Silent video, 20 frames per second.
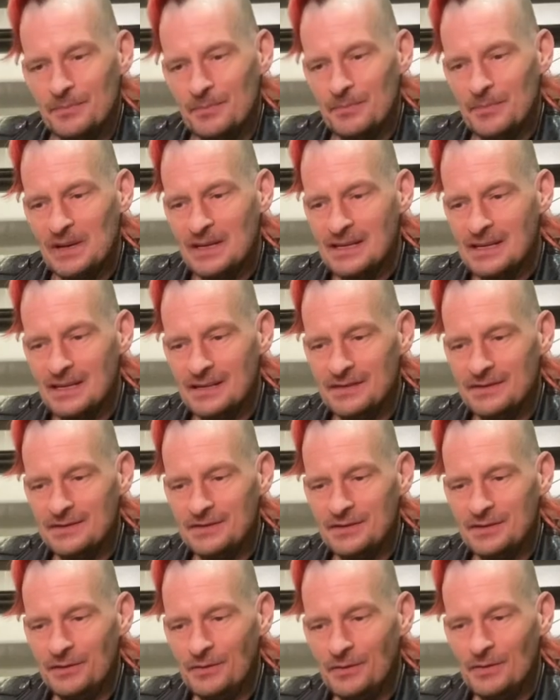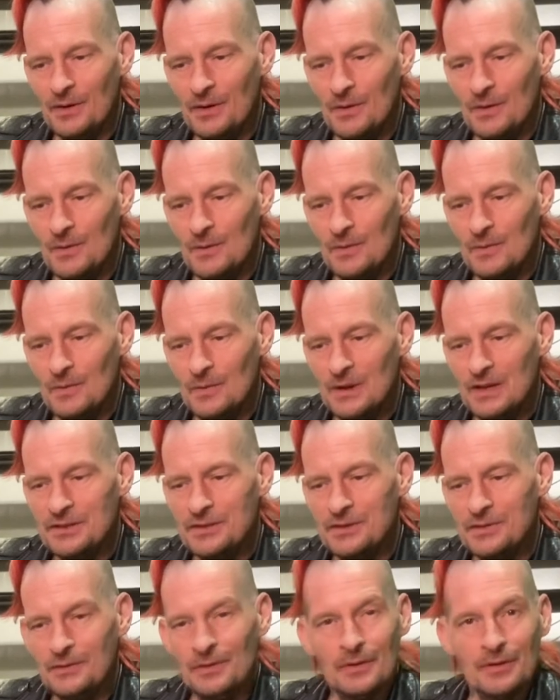because you know, once
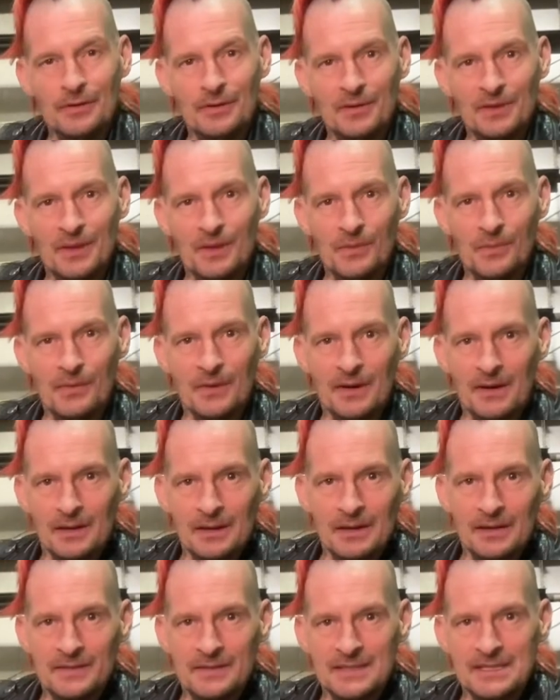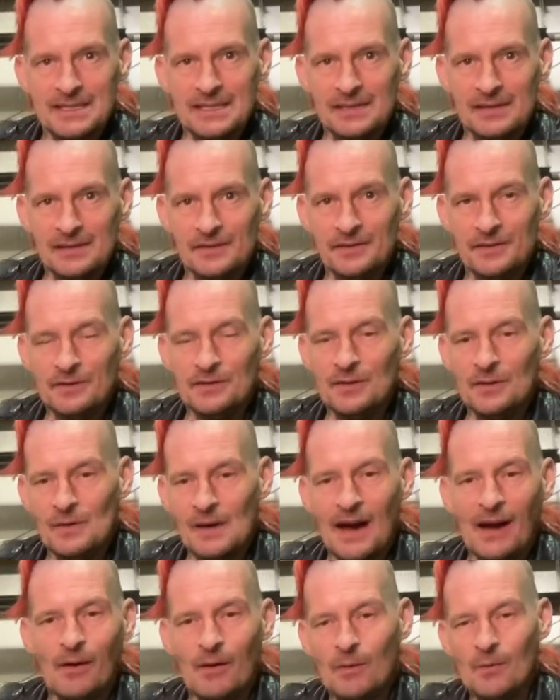you learn the riddle of steel, you know
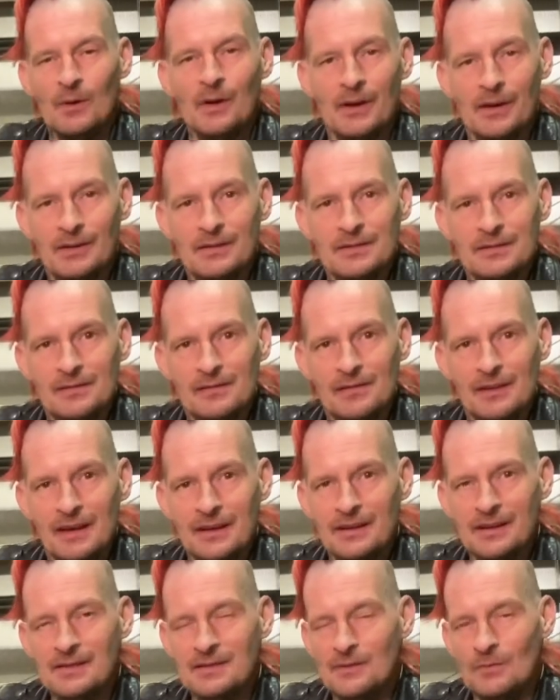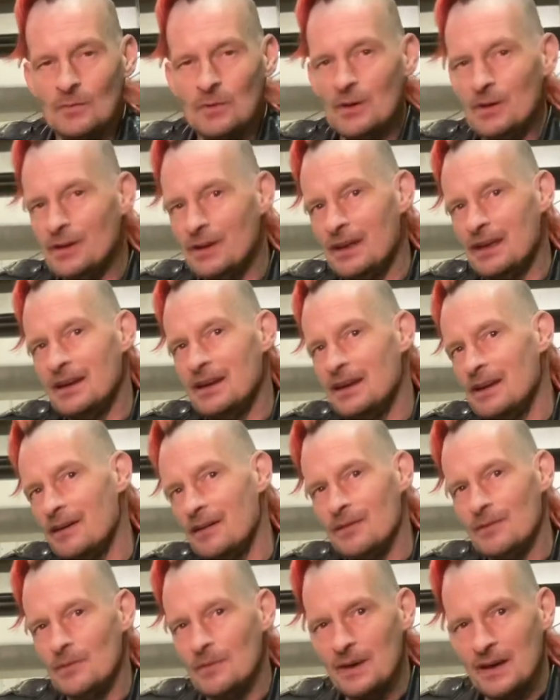how it works. It doesn't work any
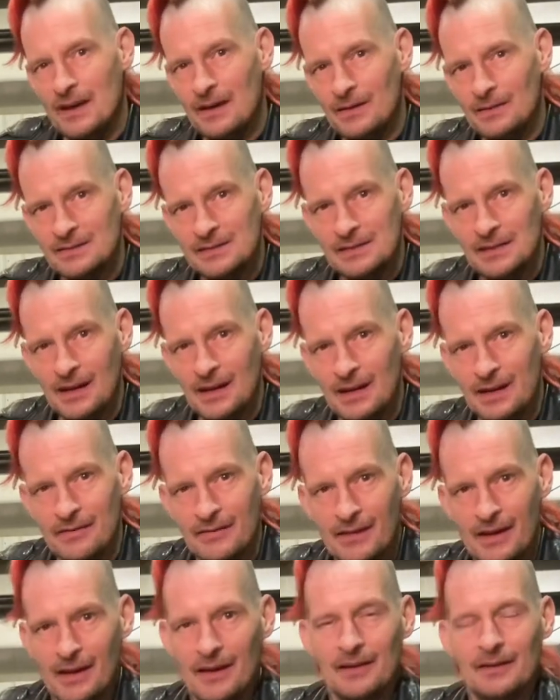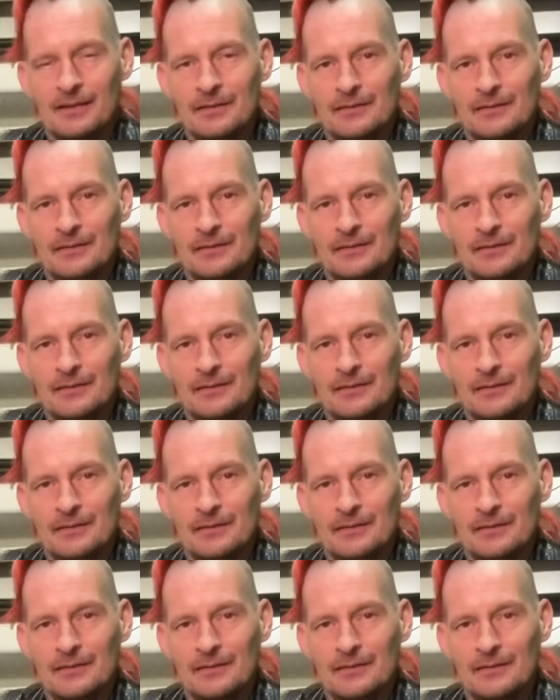other way outside of that.